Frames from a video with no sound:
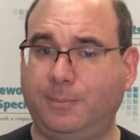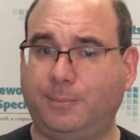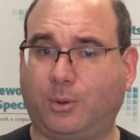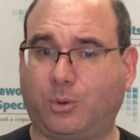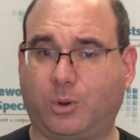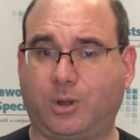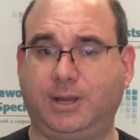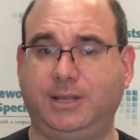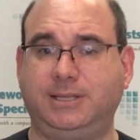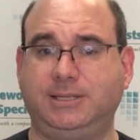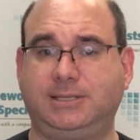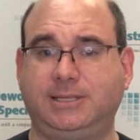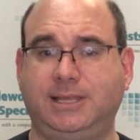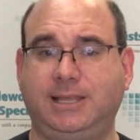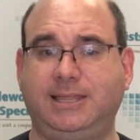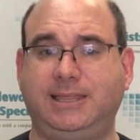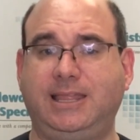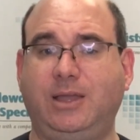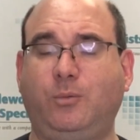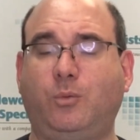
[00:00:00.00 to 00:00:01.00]
important,
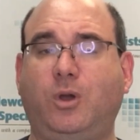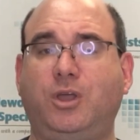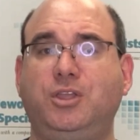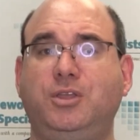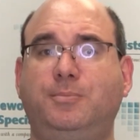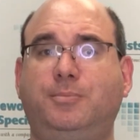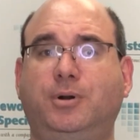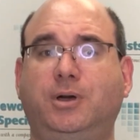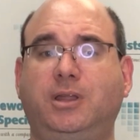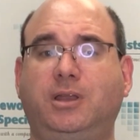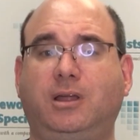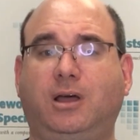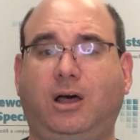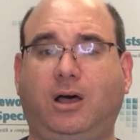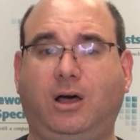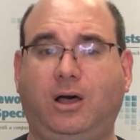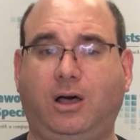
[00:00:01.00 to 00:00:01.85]
than what you put